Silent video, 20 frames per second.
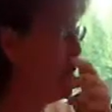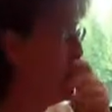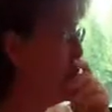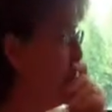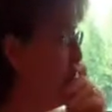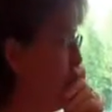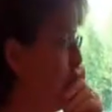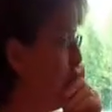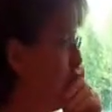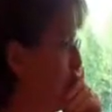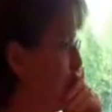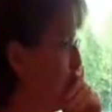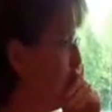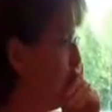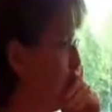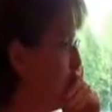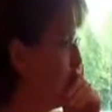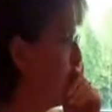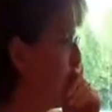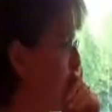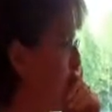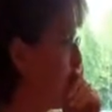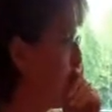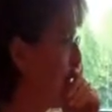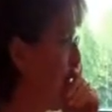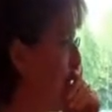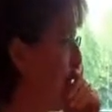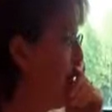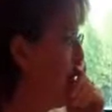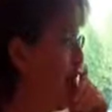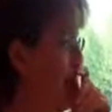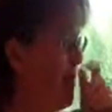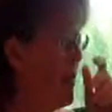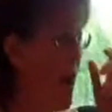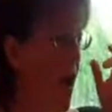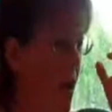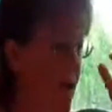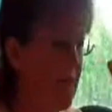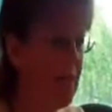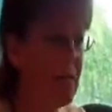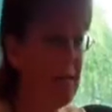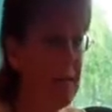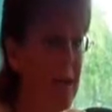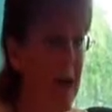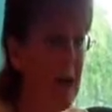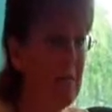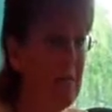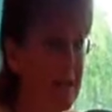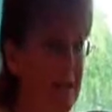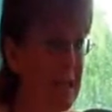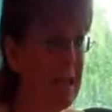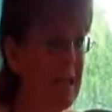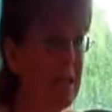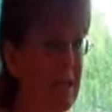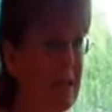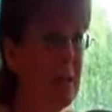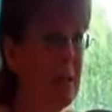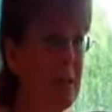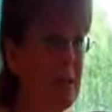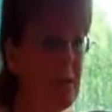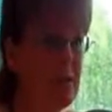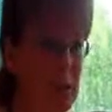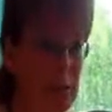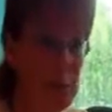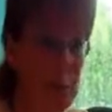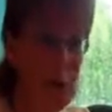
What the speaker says: to you. Oftentimes easier to